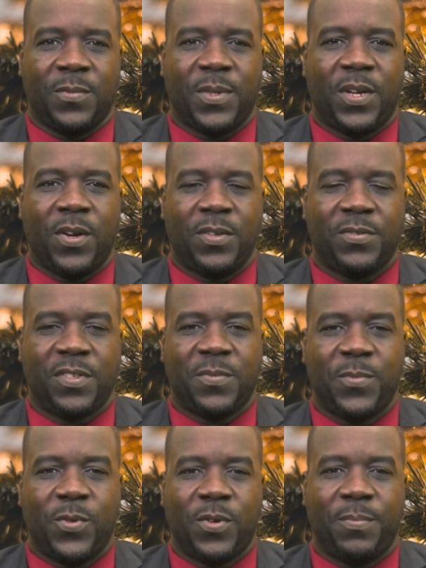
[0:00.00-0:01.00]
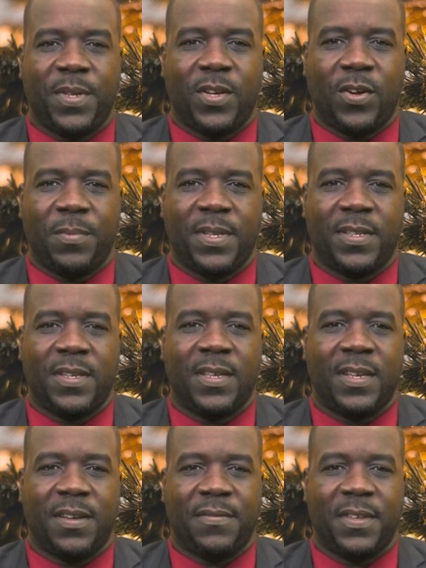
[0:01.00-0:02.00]
with hundreds more becoming
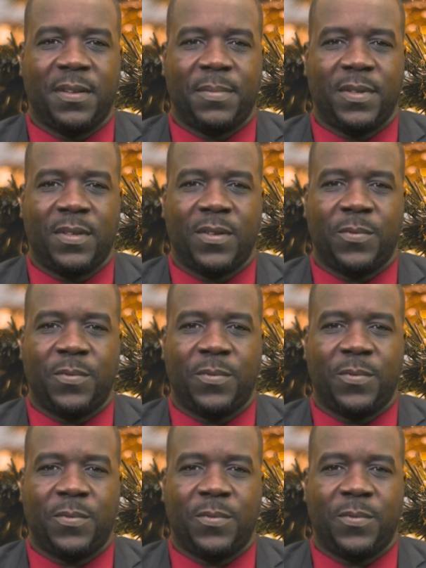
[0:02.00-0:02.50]
available